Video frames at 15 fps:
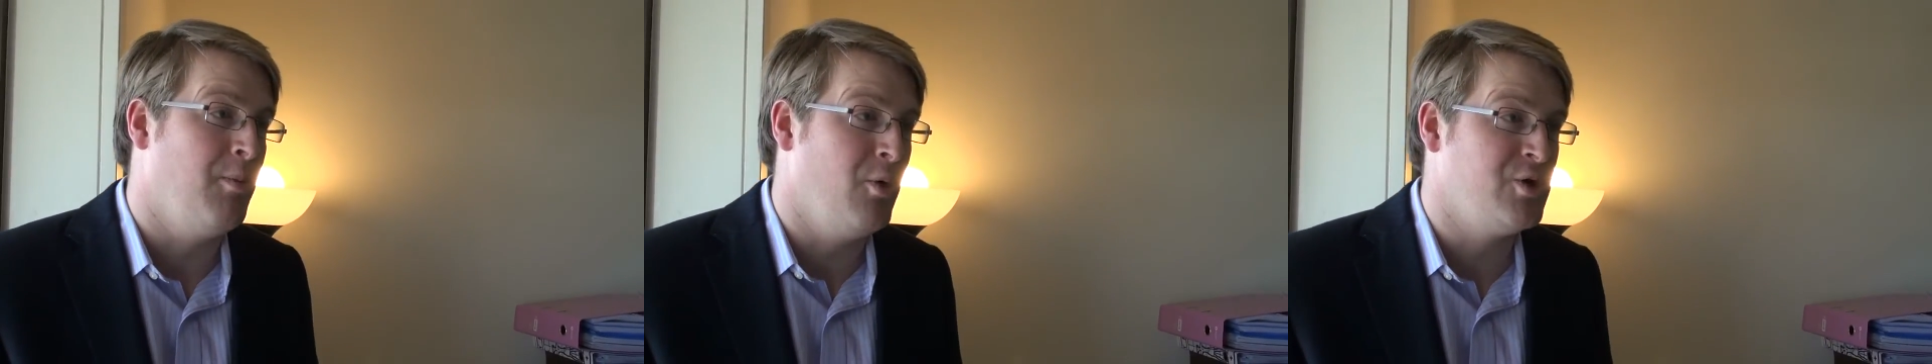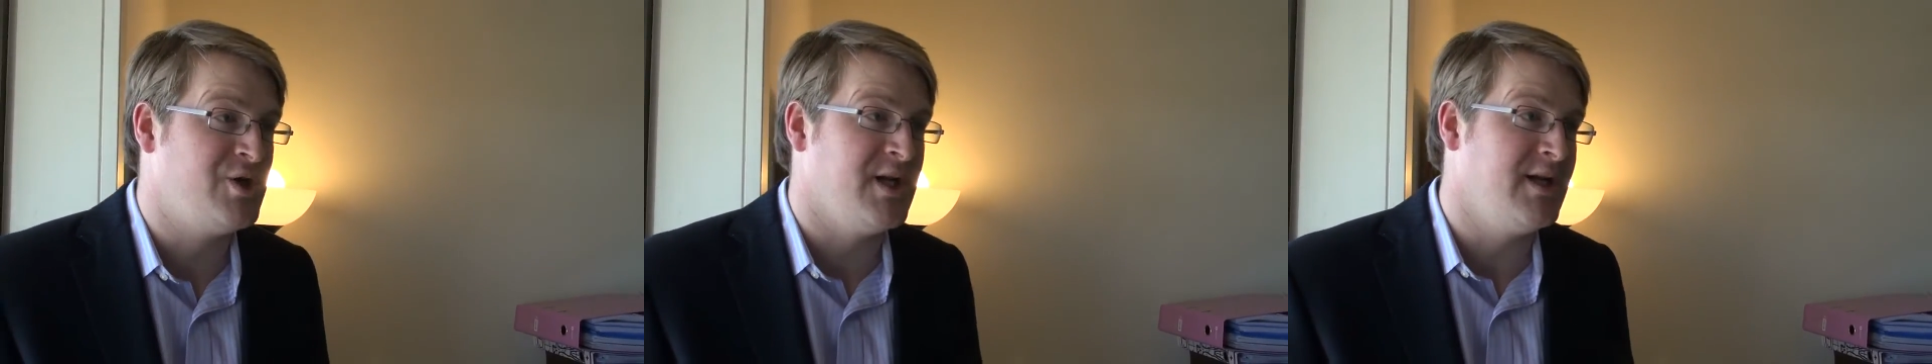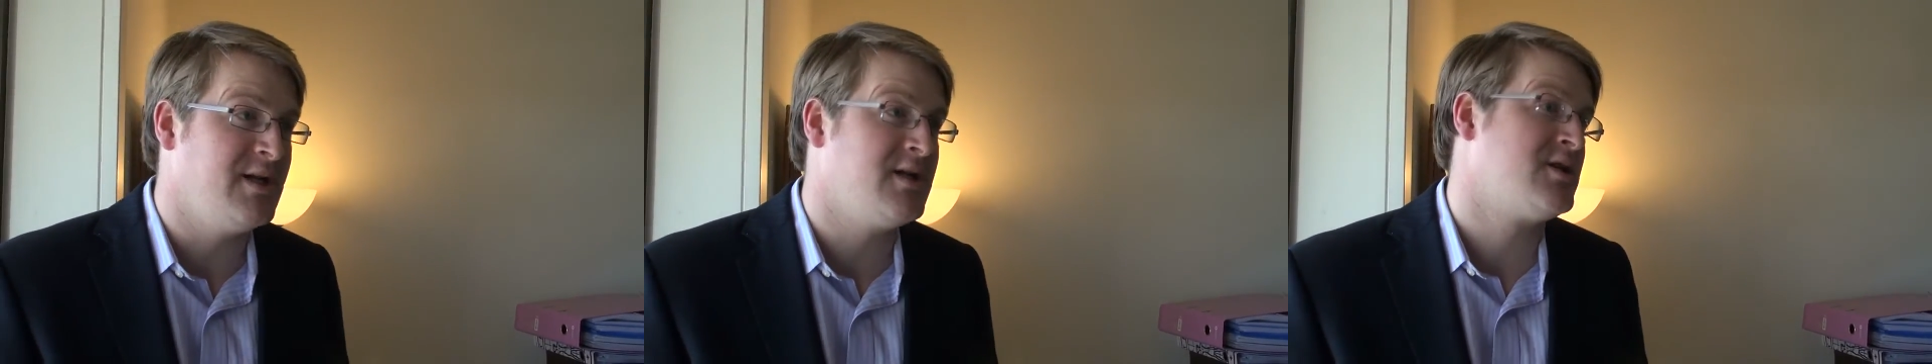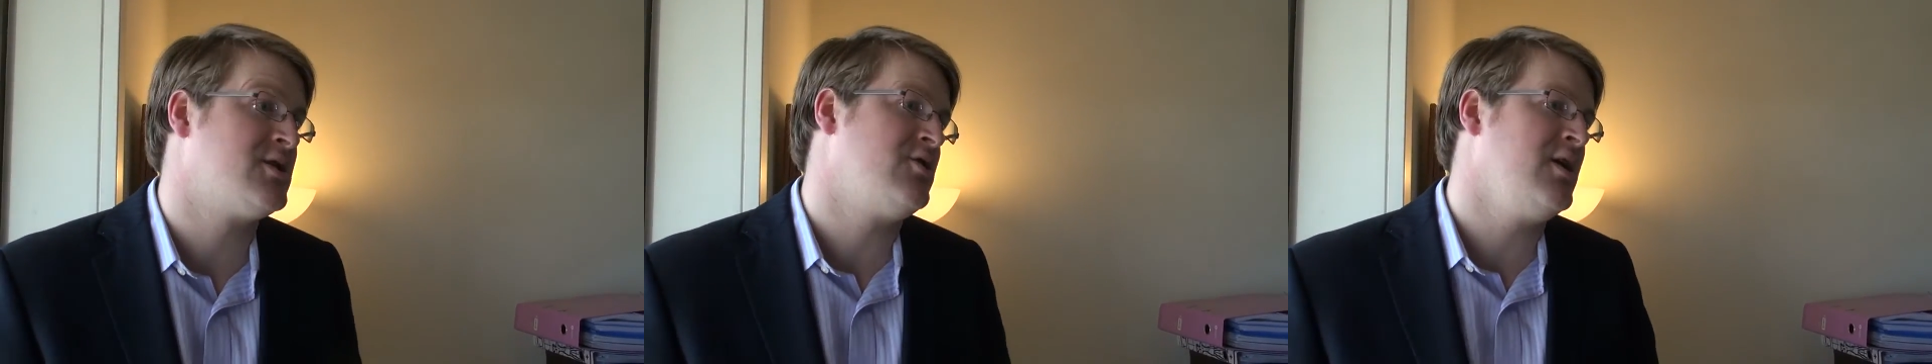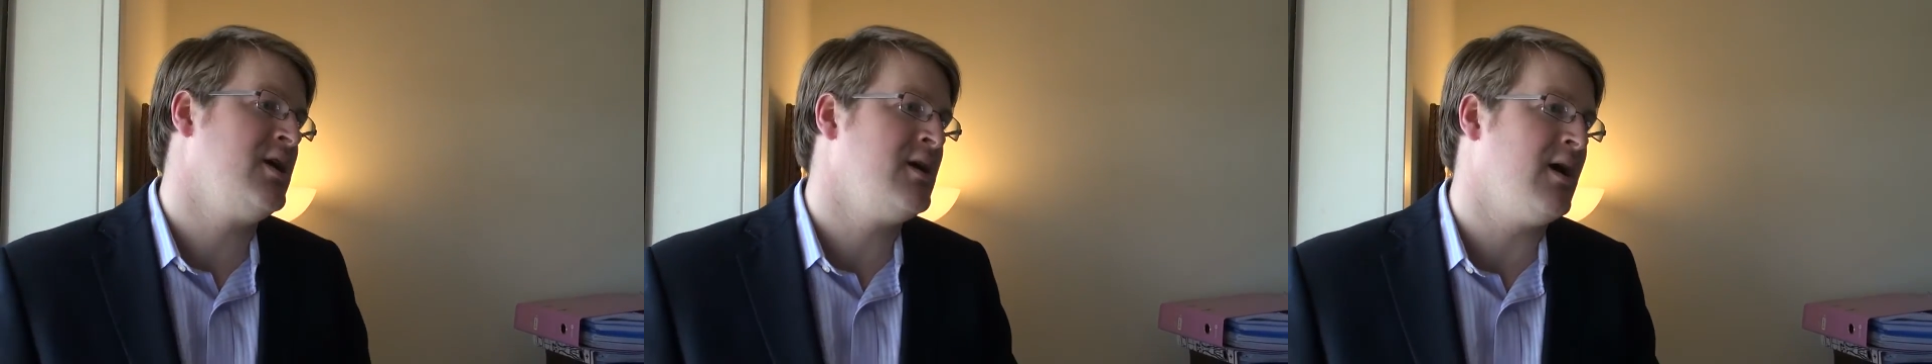abortion
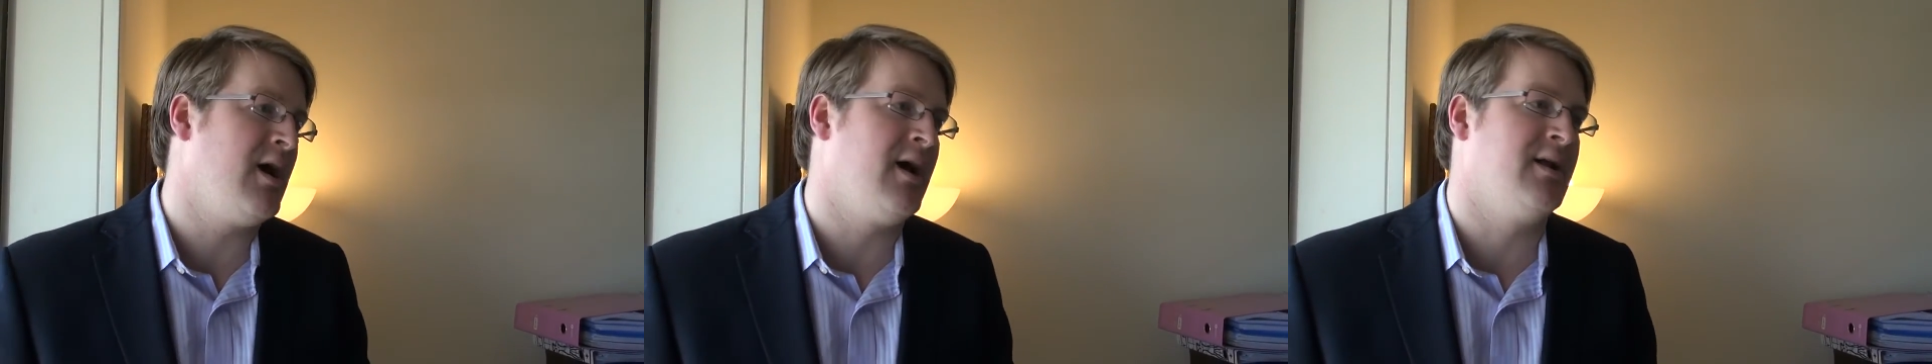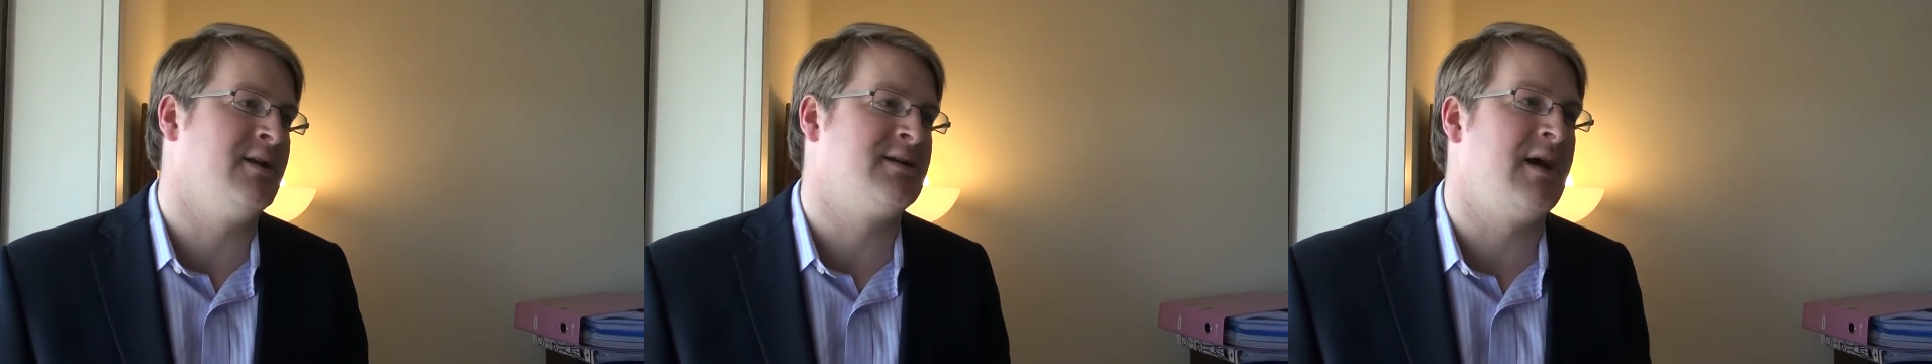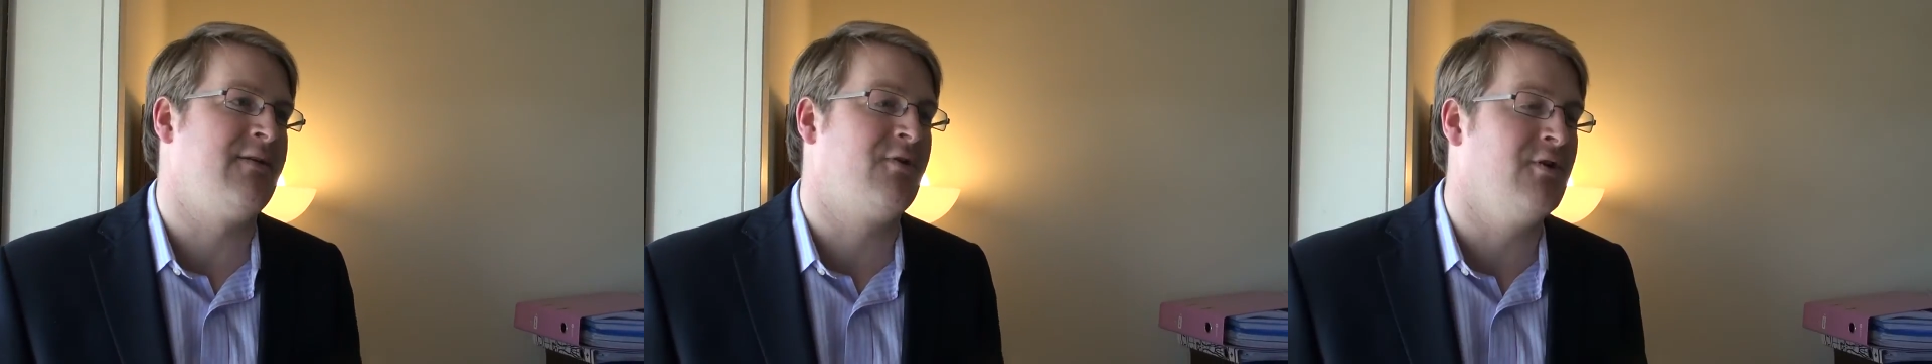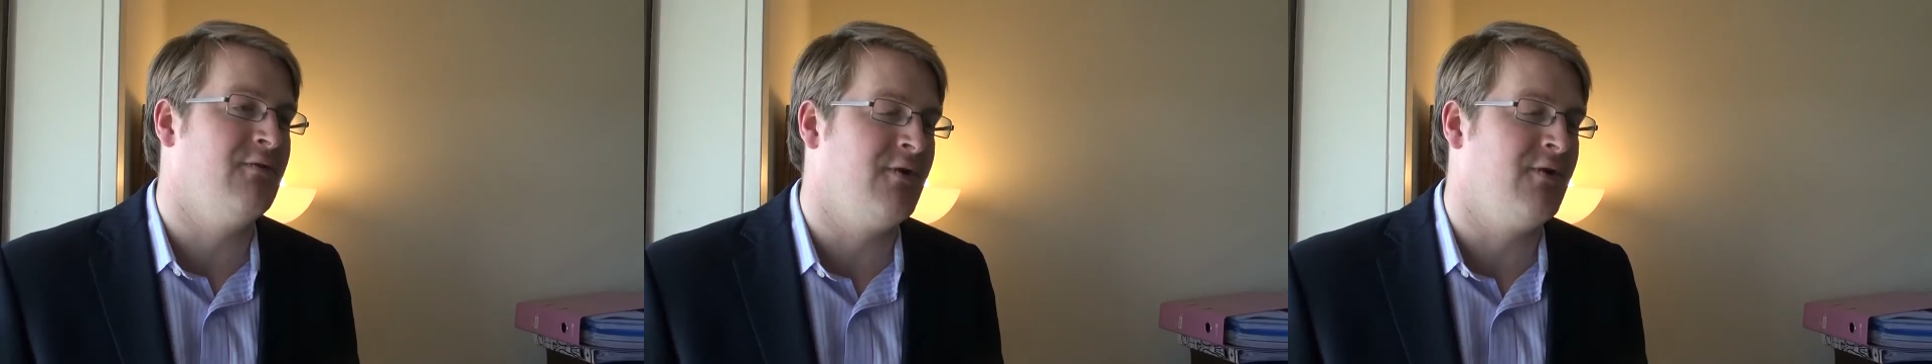industry and have